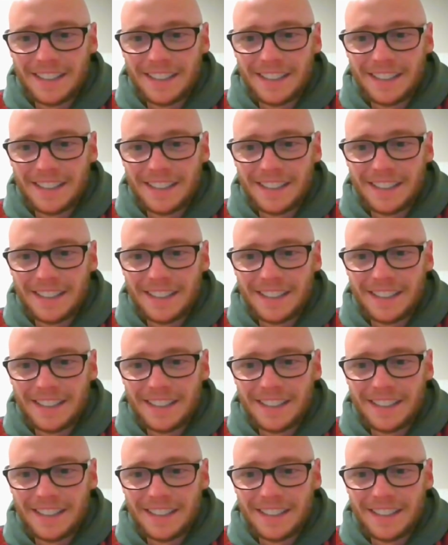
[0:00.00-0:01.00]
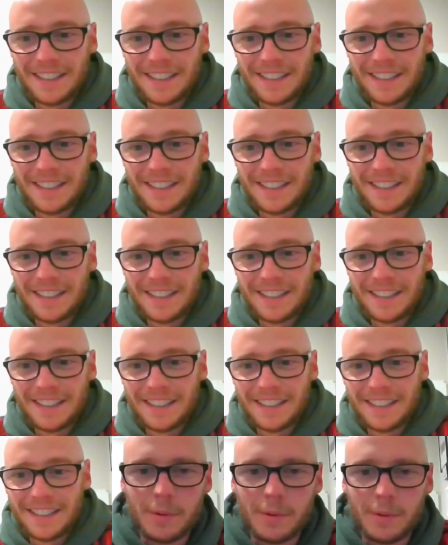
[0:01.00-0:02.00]
We've got quite a number of
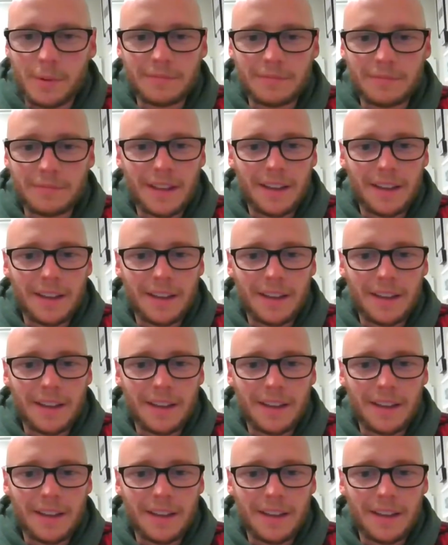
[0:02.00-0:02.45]
people